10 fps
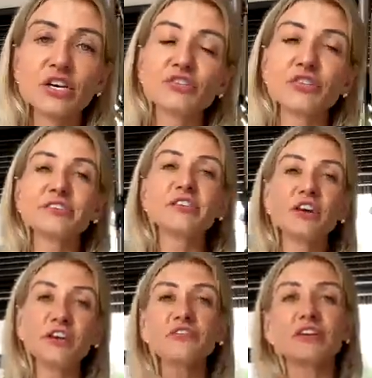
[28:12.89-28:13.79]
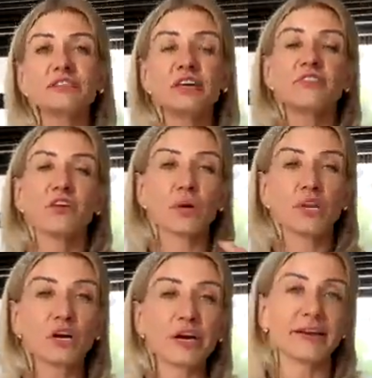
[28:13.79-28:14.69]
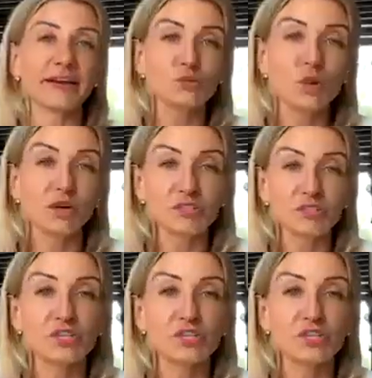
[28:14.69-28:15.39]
So there's a lot of things that we look at as wellness